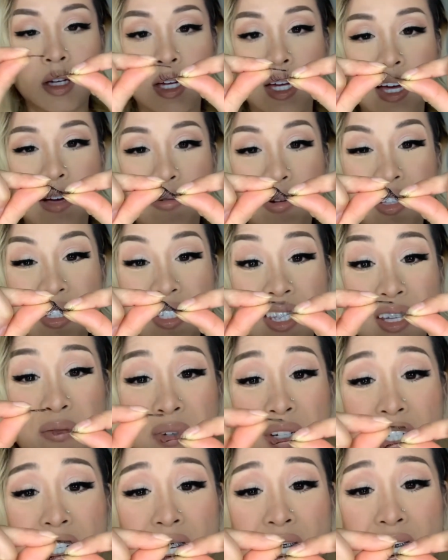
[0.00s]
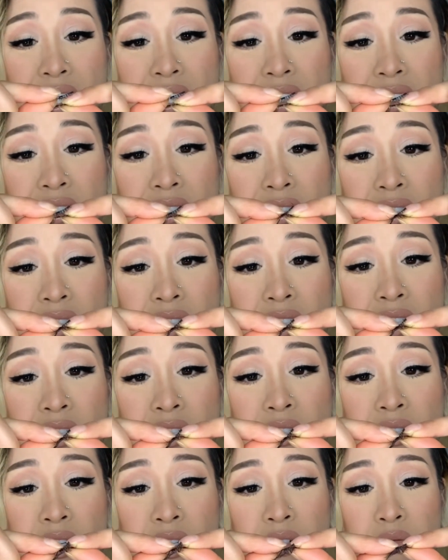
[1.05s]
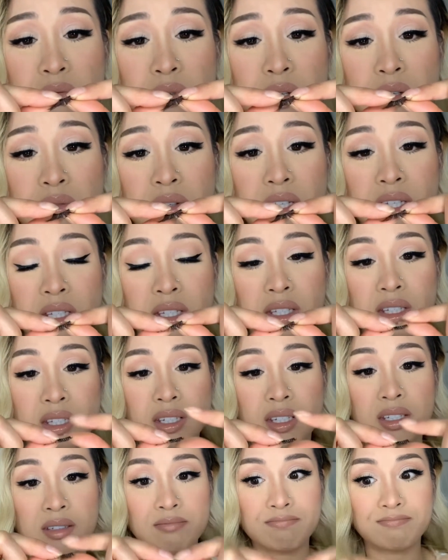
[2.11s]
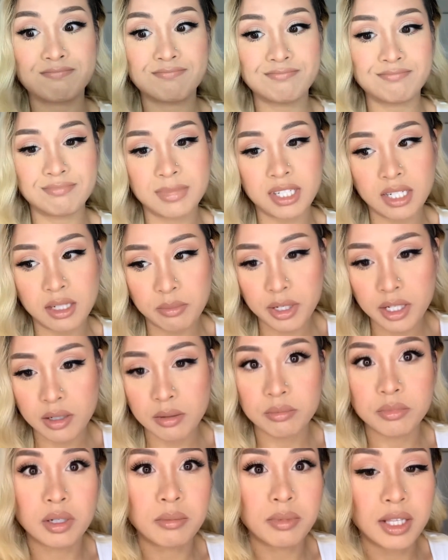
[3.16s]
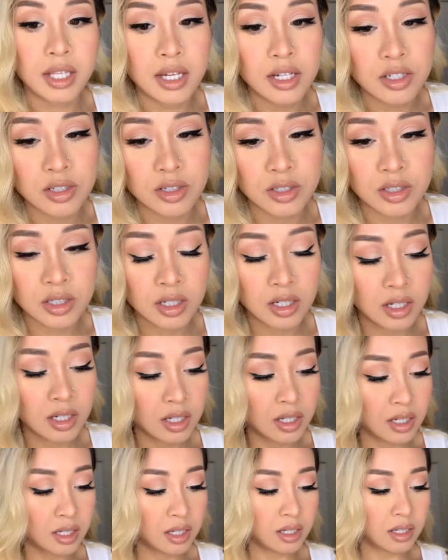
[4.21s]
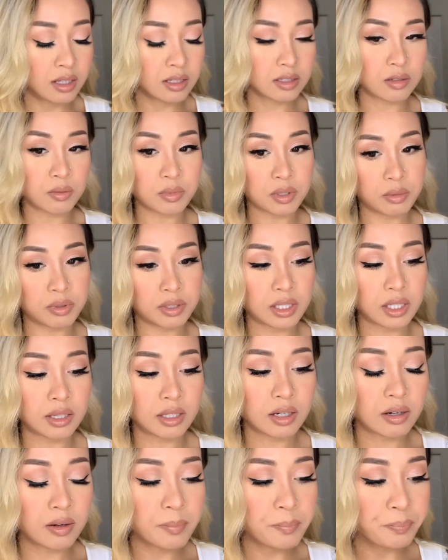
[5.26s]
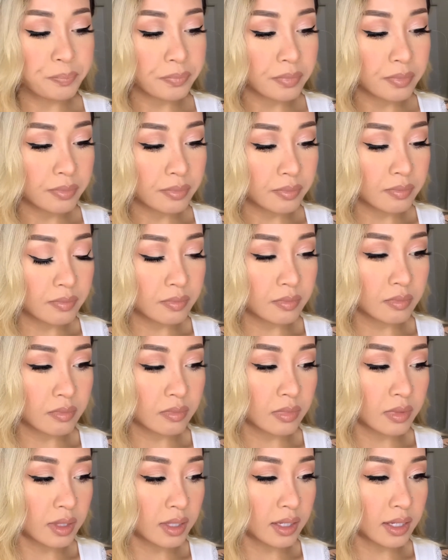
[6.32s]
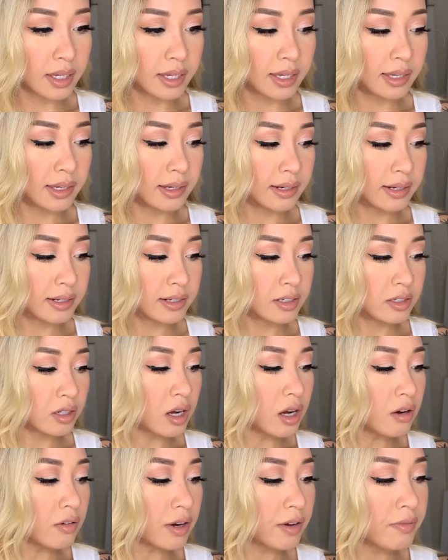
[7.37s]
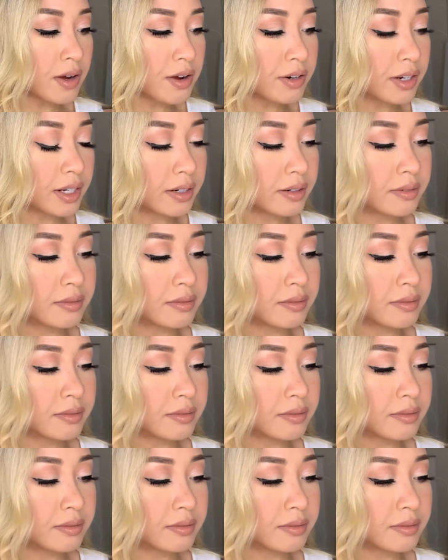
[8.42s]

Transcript: I wear these every day because it's not involving any makeup on my lashes. So I'm gonna put that there. And oh, I found it.